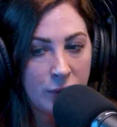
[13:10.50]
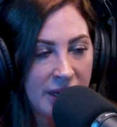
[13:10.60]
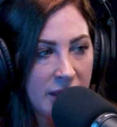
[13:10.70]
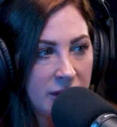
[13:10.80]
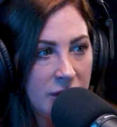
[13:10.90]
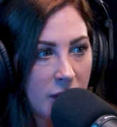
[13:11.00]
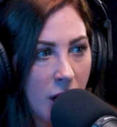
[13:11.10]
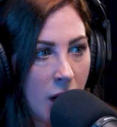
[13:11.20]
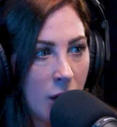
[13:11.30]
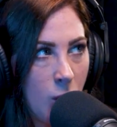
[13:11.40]
grids
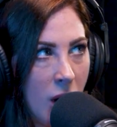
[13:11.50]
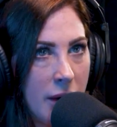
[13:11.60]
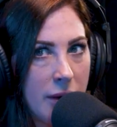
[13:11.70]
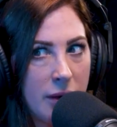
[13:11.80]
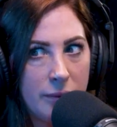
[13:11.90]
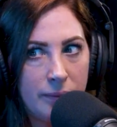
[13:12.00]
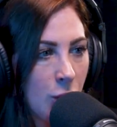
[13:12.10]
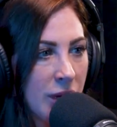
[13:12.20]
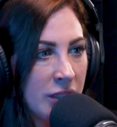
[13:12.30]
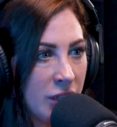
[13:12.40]
are what,
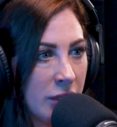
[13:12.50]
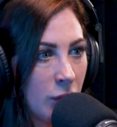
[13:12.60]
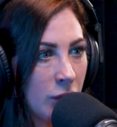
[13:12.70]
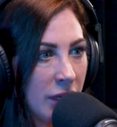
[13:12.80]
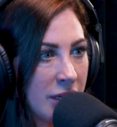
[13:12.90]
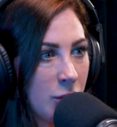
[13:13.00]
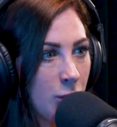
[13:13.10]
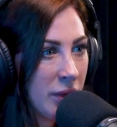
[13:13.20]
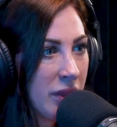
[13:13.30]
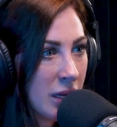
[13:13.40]
in general,
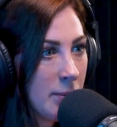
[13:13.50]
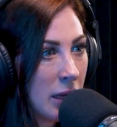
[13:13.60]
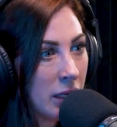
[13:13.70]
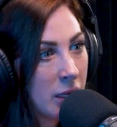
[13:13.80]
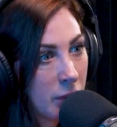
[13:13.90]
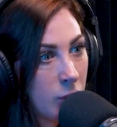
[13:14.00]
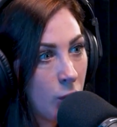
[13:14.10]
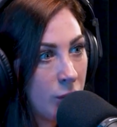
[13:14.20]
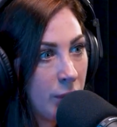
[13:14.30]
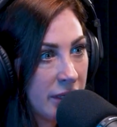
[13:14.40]
that we think about with
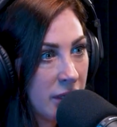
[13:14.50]
wood